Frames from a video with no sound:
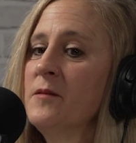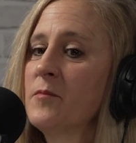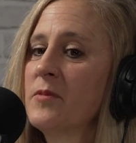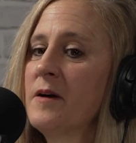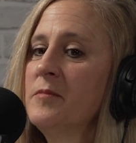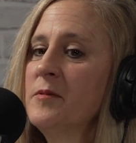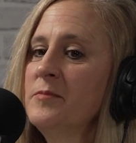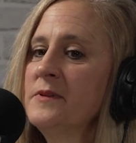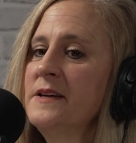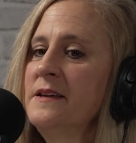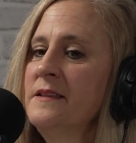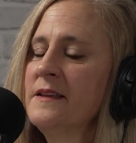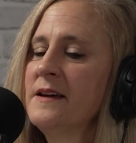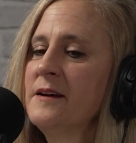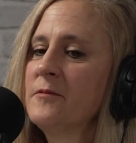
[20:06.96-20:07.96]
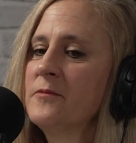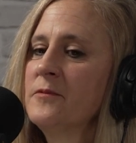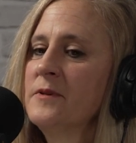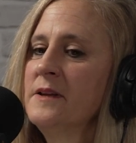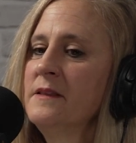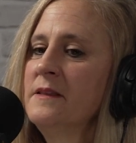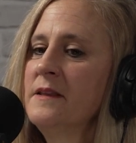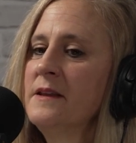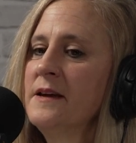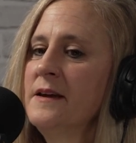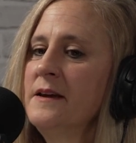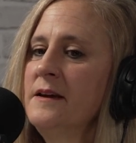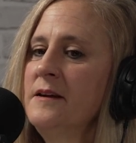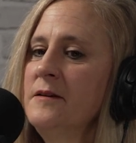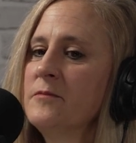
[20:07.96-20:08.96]
Probably that when
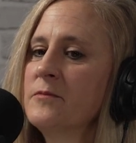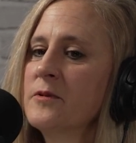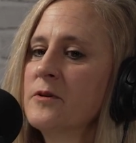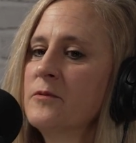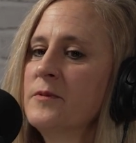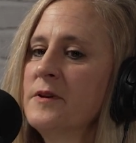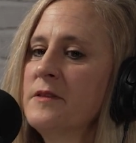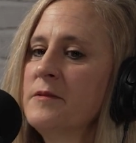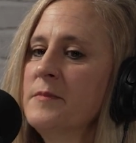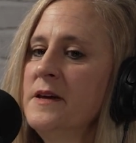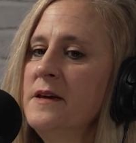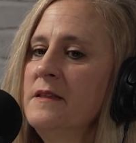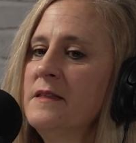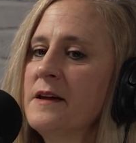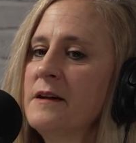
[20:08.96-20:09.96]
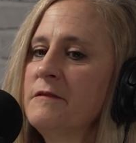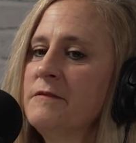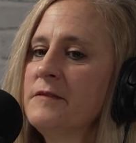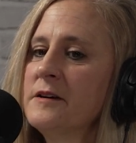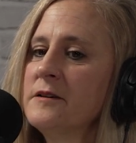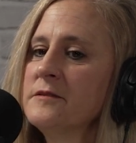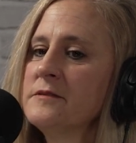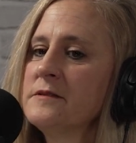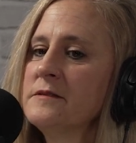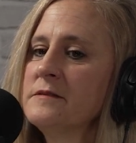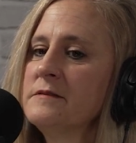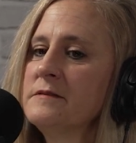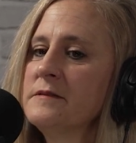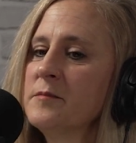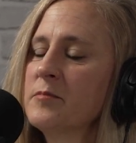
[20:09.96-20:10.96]
they were with me, they felt
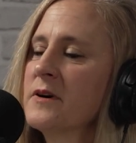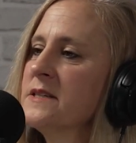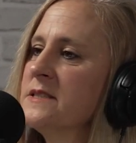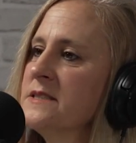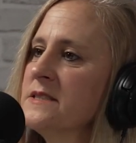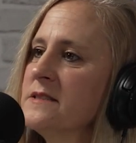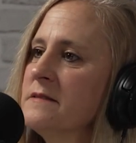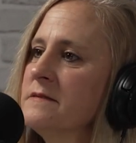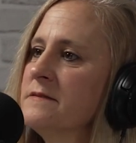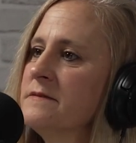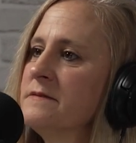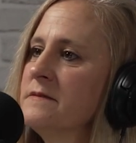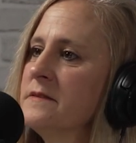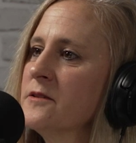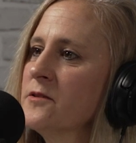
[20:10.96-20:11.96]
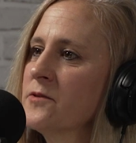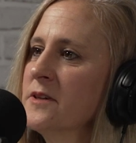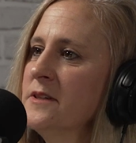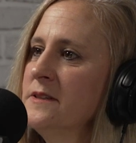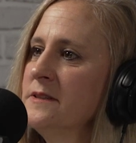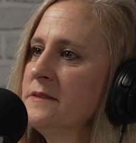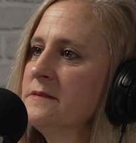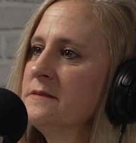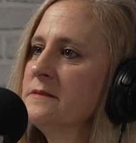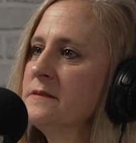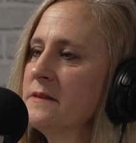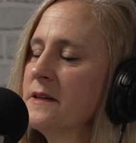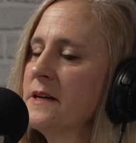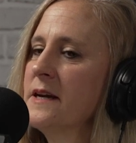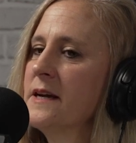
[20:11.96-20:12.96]
the presence of the Lord.
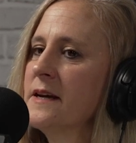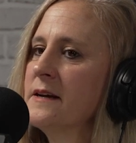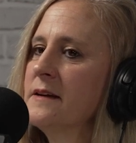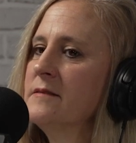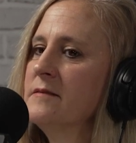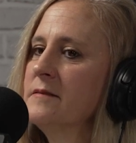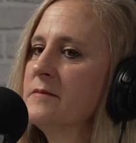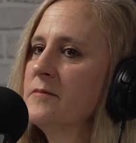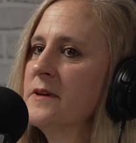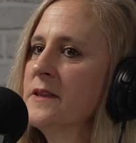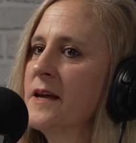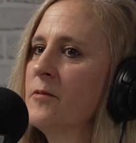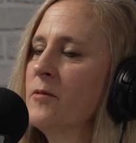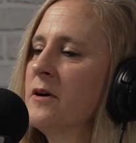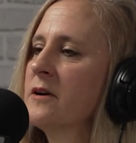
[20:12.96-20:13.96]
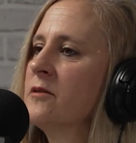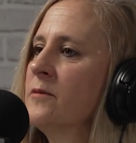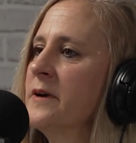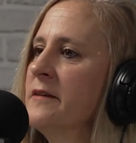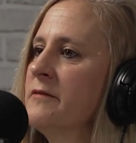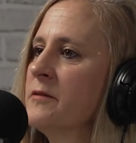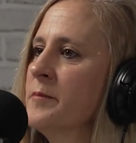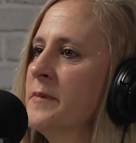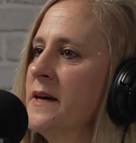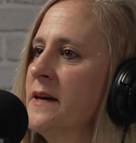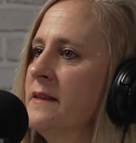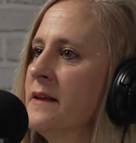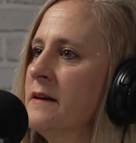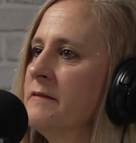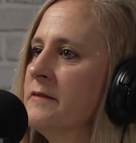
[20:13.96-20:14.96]
And when they walked away from me,
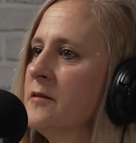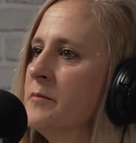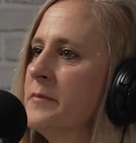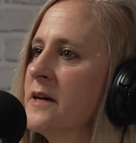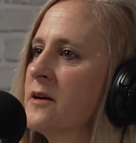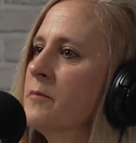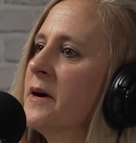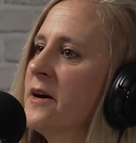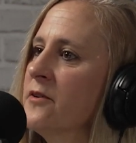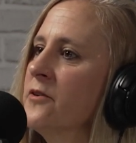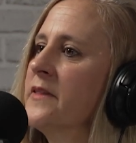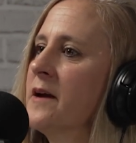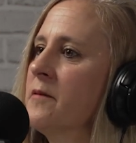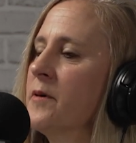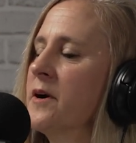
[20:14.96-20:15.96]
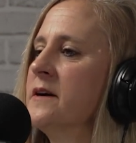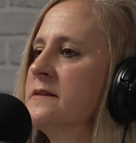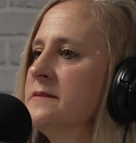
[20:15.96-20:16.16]
they felt better about who they were.